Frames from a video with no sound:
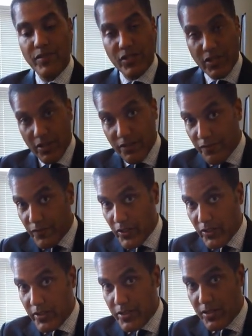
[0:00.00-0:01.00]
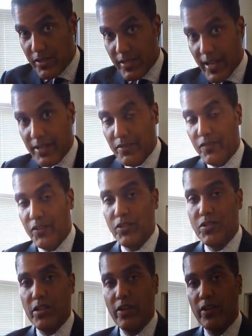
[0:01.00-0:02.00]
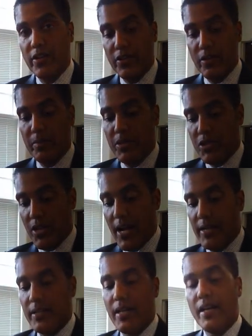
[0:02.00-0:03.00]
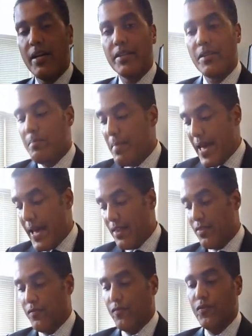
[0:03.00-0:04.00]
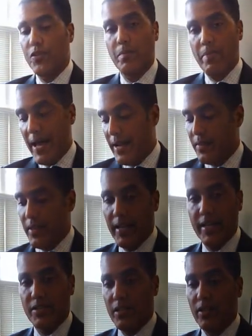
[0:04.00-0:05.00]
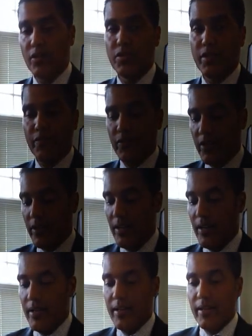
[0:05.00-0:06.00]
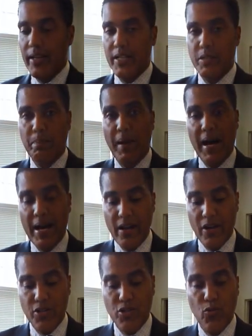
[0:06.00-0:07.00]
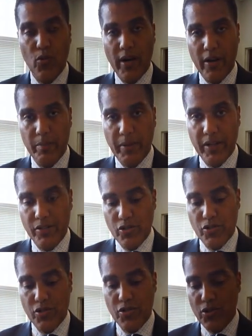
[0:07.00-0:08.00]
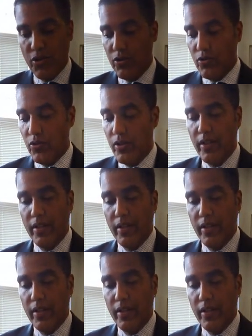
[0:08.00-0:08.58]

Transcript: it's going to fill this to take to fill this area. You're going to be shocked. The math for the back of the head is a little different. It's pi r squared because it's a circle.